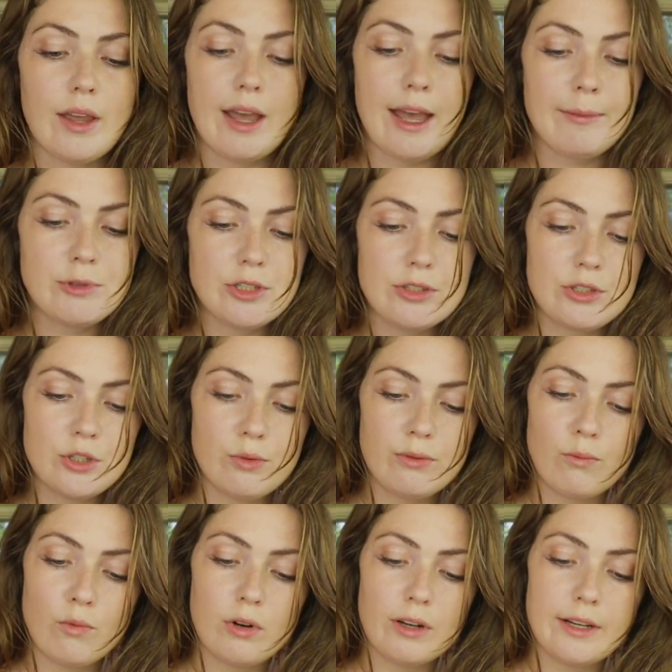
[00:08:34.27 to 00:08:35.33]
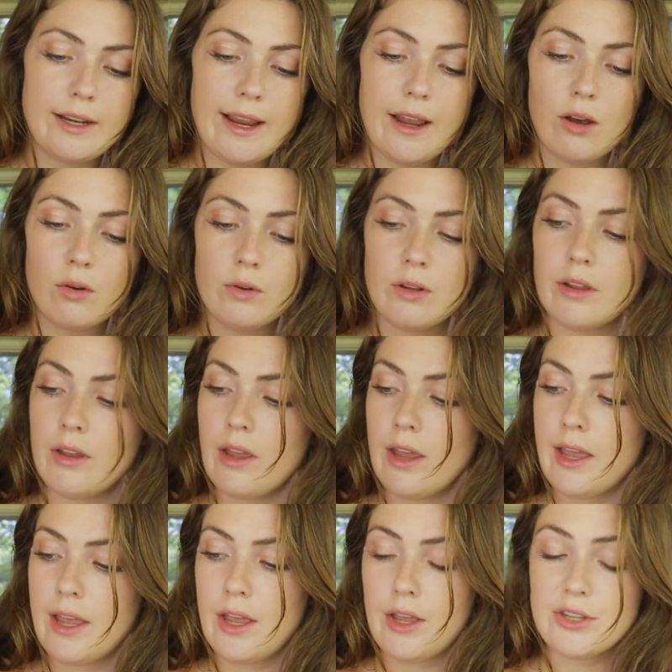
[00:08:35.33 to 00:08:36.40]
I'm just doing work now
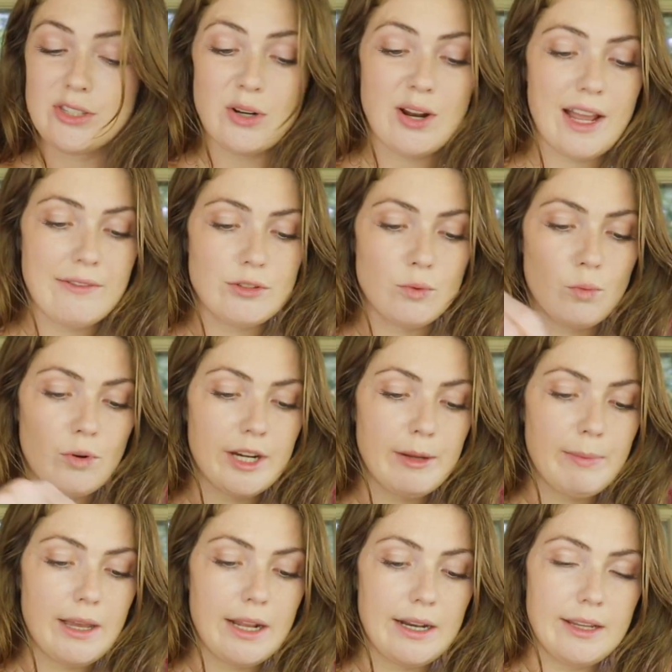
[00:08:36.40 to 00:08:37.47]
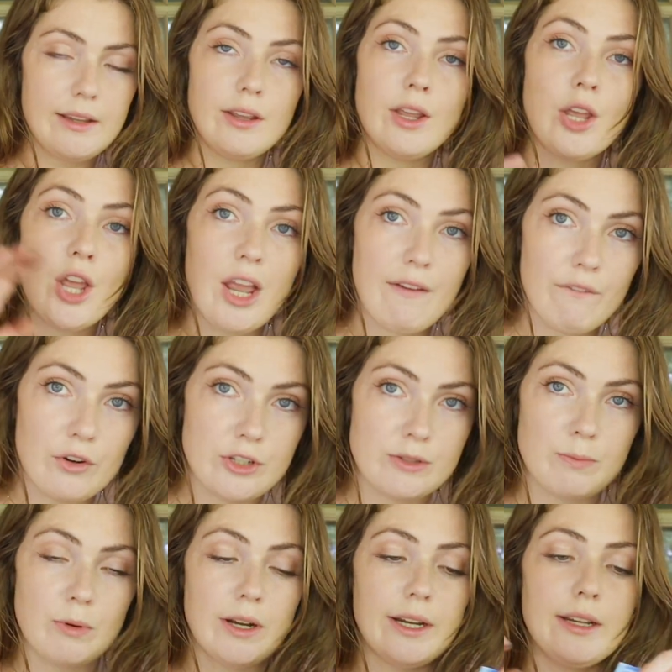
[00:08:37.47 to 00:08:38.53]
so I don't have to worry about it for
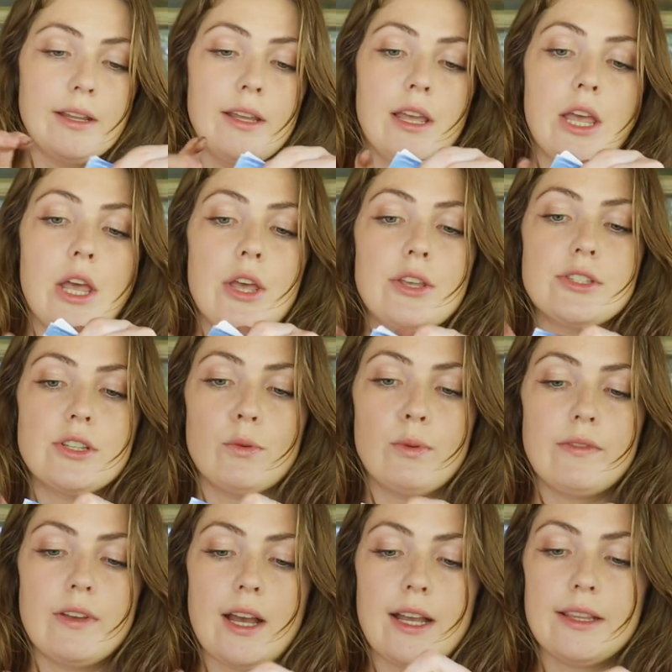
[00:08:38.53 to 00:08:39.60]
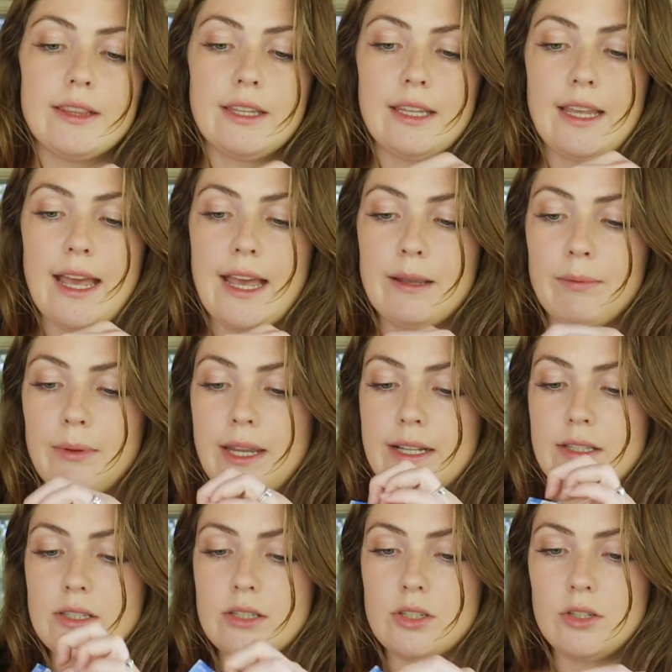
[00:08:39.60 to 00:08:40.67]
spring. So we've got the
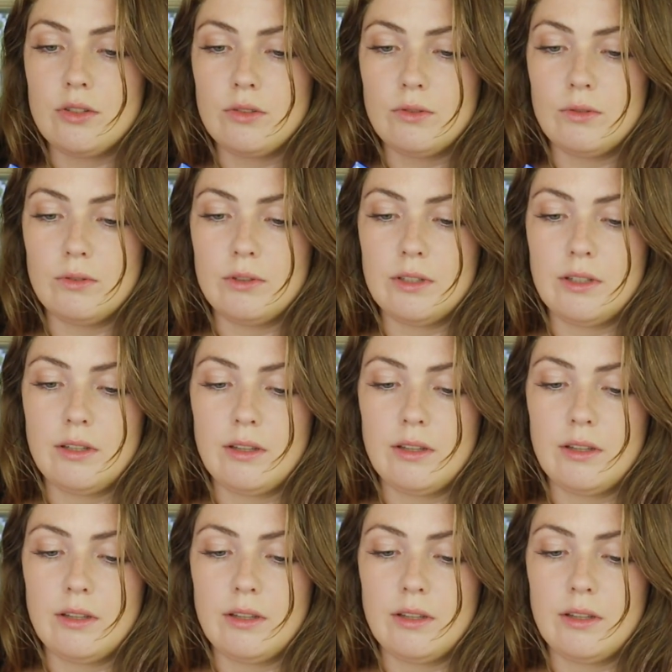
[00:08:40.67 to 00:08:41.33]
eggplants too.